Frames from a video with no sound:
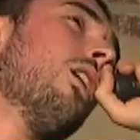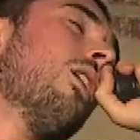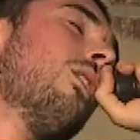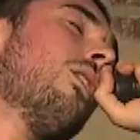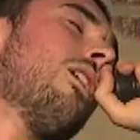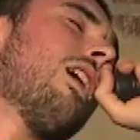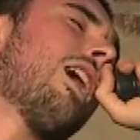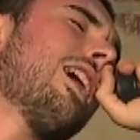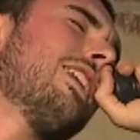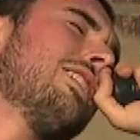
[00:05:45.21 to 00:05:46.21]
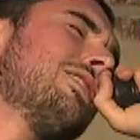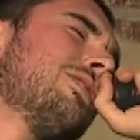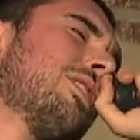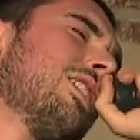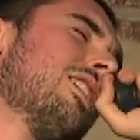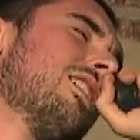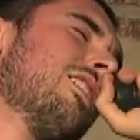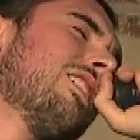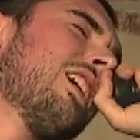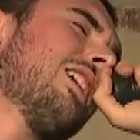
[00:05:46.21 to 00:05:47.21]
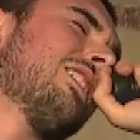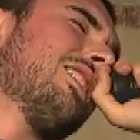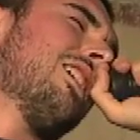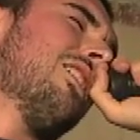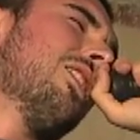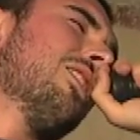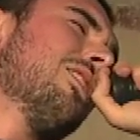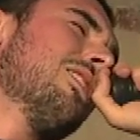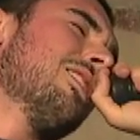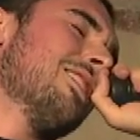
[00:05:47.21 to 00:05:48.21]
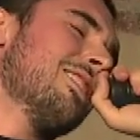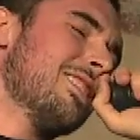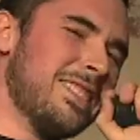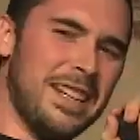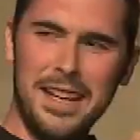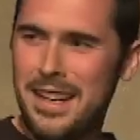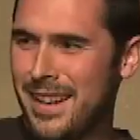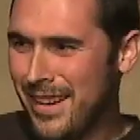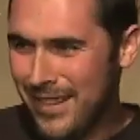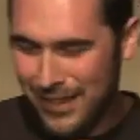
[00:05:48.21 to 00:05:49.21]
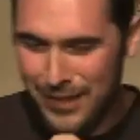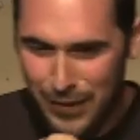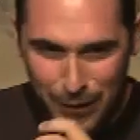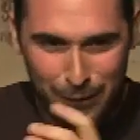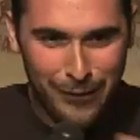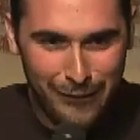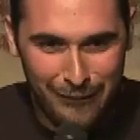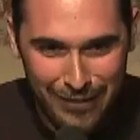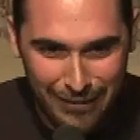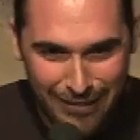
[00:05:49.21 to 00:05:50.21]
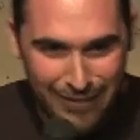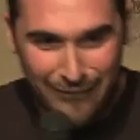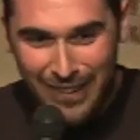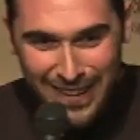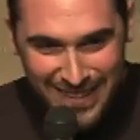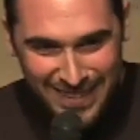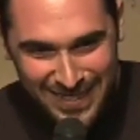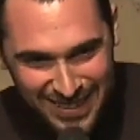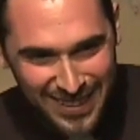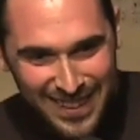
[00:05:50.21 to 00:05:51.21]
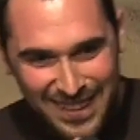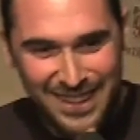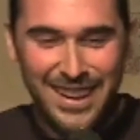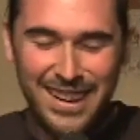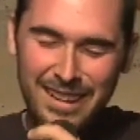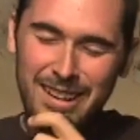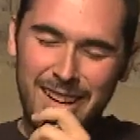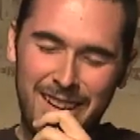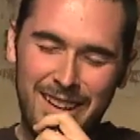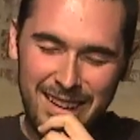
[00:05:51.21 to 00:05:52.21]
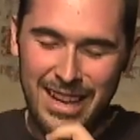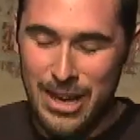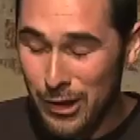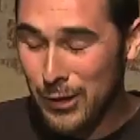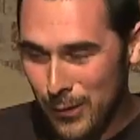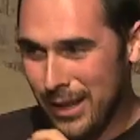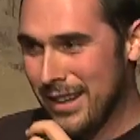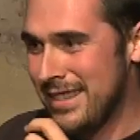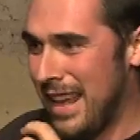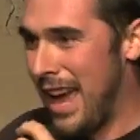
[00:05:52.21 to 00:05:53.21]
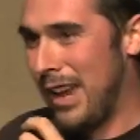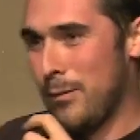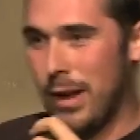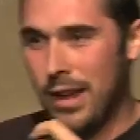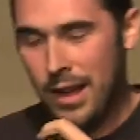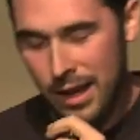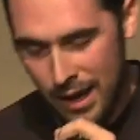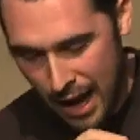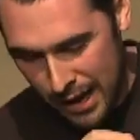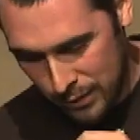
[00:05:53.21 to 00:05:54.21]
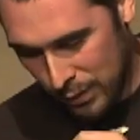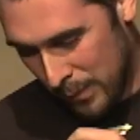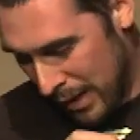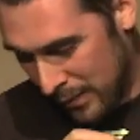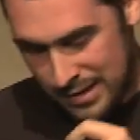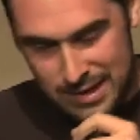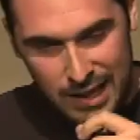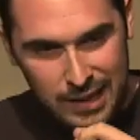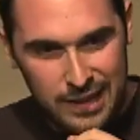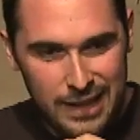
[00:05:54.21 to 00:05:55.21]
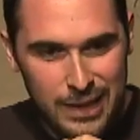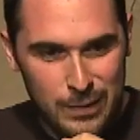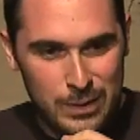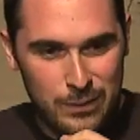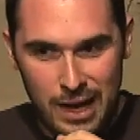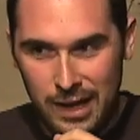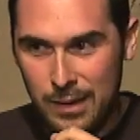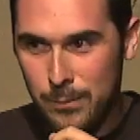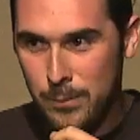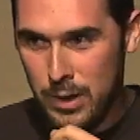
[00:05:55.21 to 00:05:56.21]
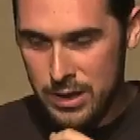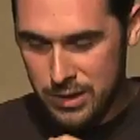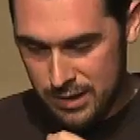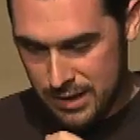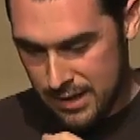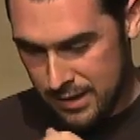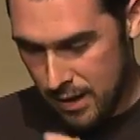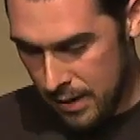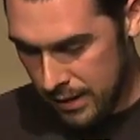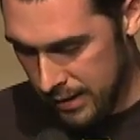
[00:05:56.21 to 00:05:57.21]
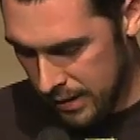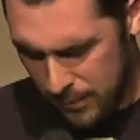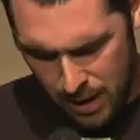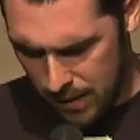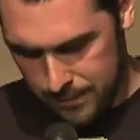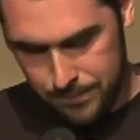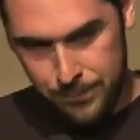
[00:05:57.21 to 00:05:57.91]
Why did you kill that goat?" It's like, what? He looked really sad, but I told him that it was sick, and then he was fine. I'm pretty sure he's not scarred. He'll be all right.